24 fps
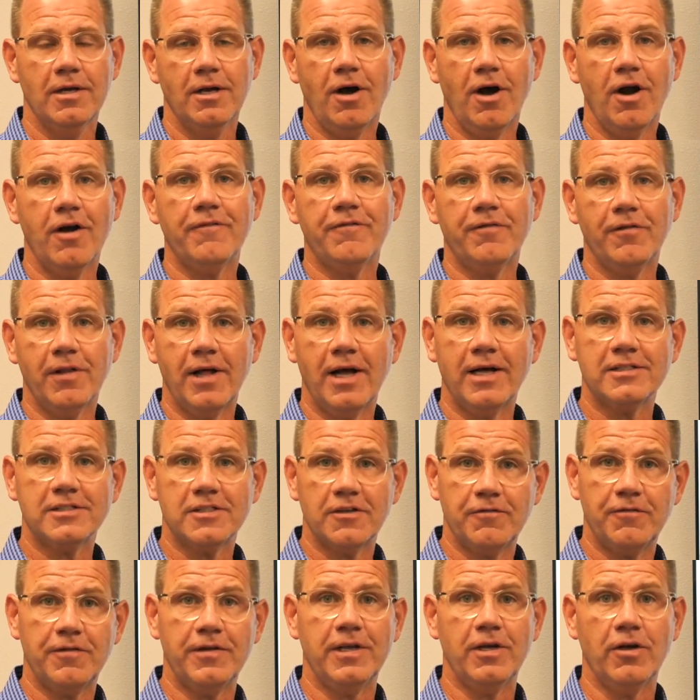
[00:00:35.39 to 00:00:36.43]
our
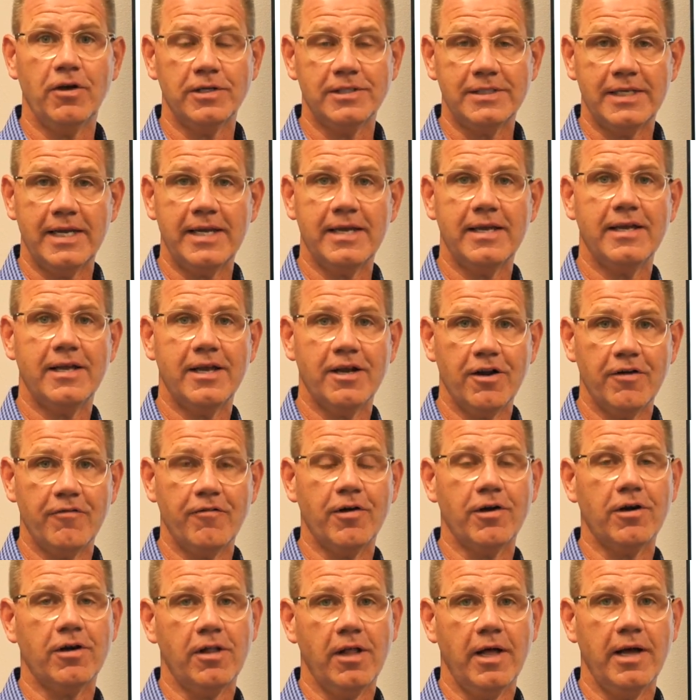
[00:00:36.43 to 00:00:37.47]
philosophy on taking care of
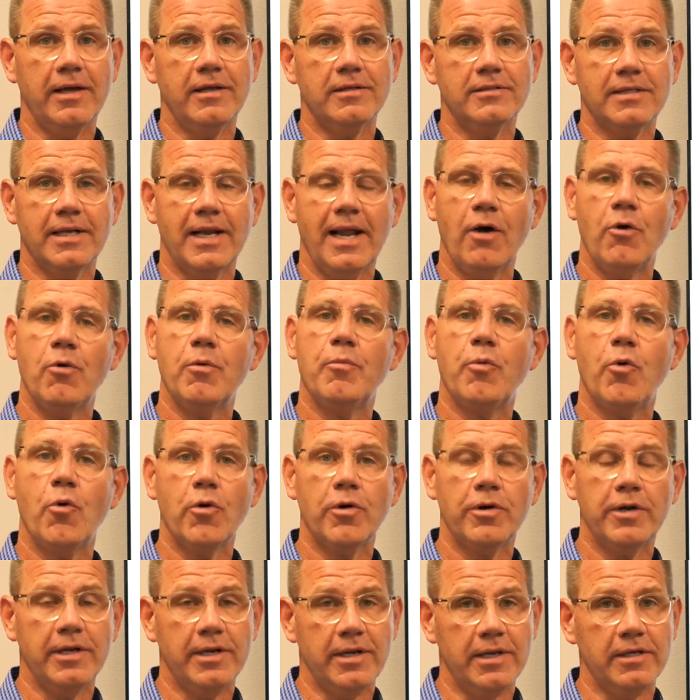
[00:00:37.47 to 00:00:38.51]
our clients and how
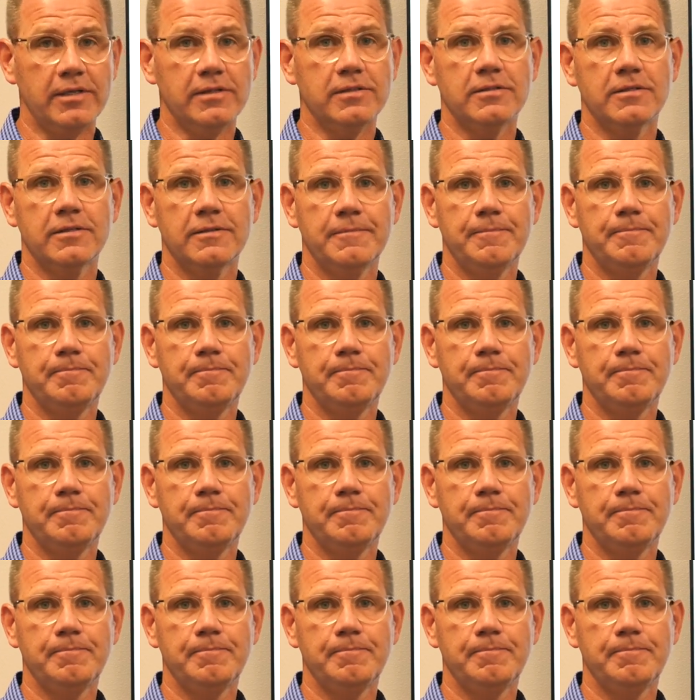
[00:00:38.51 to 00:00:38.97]
important it is